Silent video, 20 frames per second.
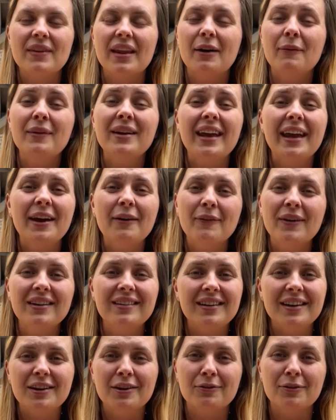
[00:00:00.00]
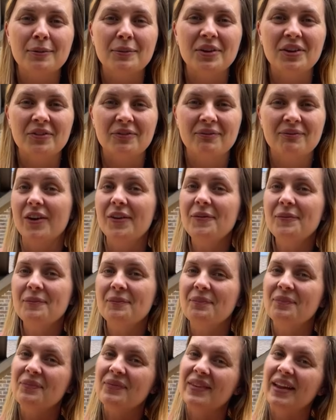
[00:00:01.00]
And we can't wait to hear from you. So,
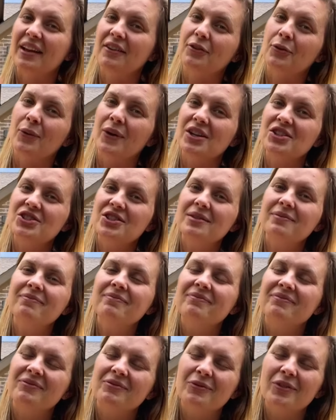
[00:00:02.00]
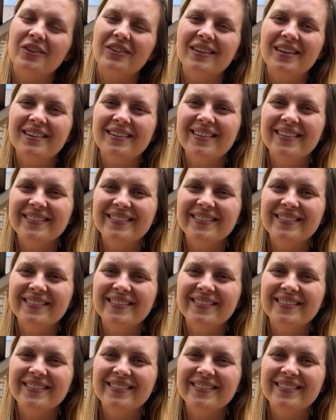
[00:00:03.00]
thanks for watching. We'll see you soon.